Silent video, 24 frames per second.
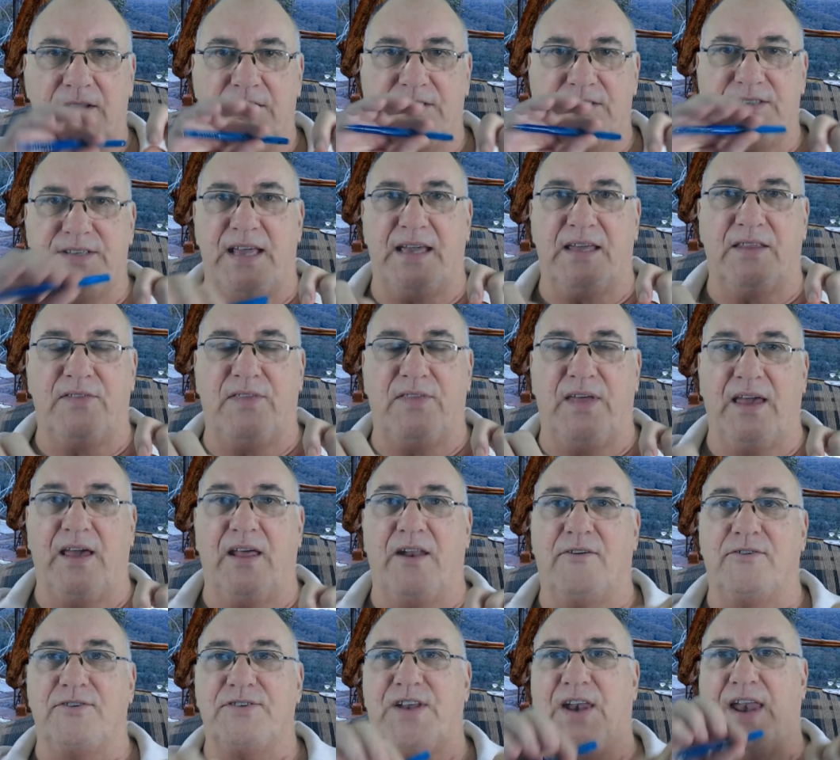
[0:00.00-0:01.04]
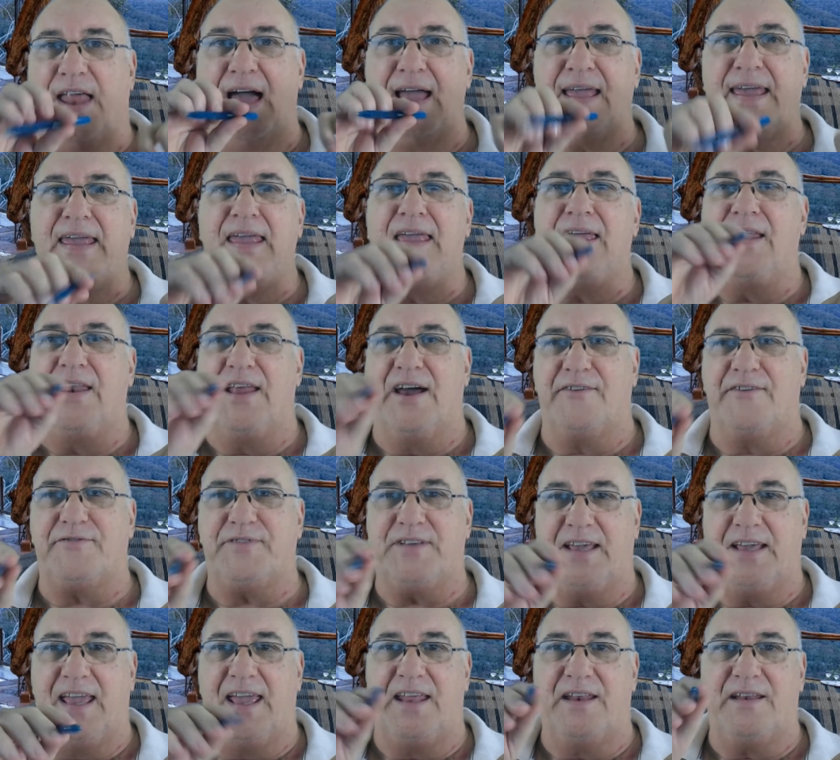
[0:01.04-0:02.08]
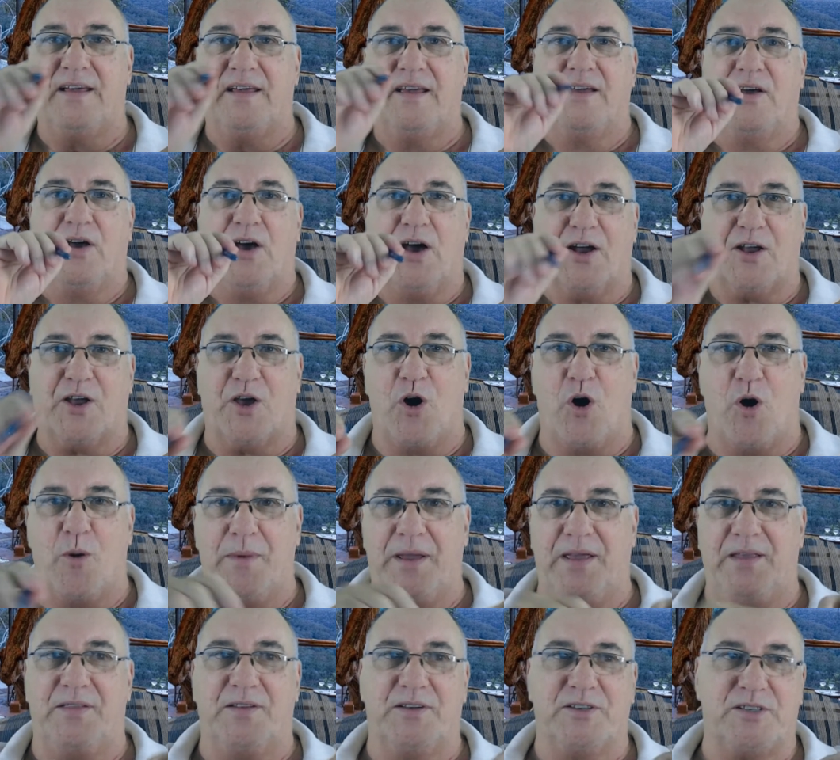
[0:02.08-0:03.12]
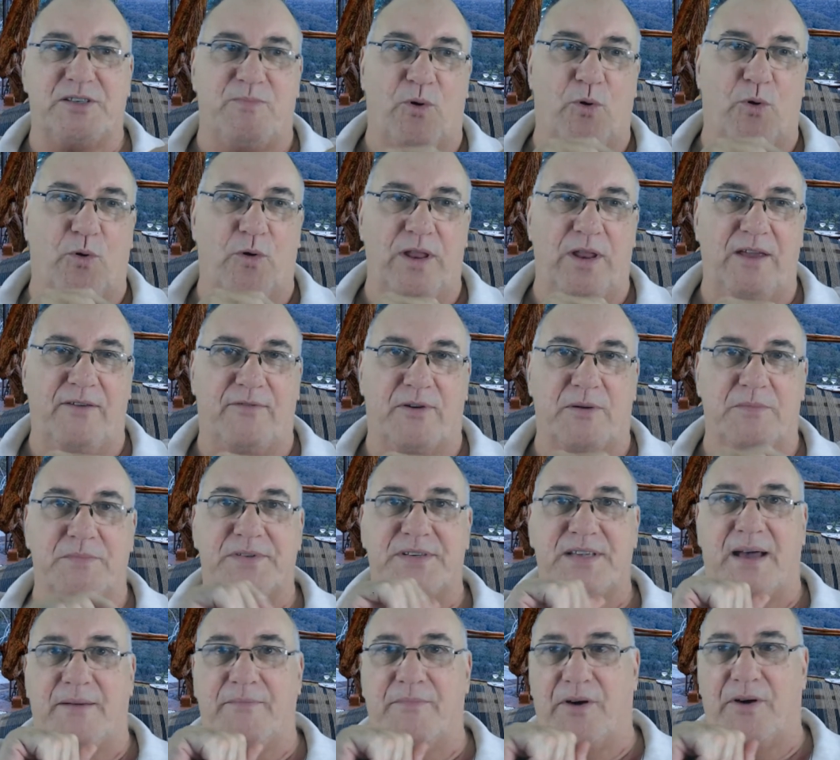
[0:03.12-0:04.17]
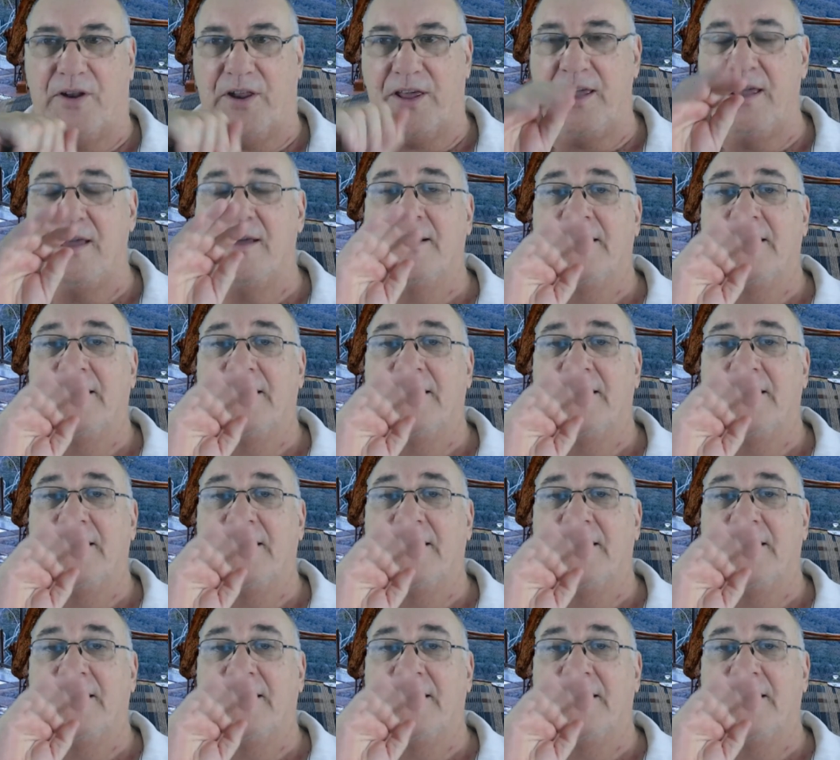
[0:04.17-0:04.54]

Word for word: the second thing, and I was lucky enough to get a comment this morning from somebody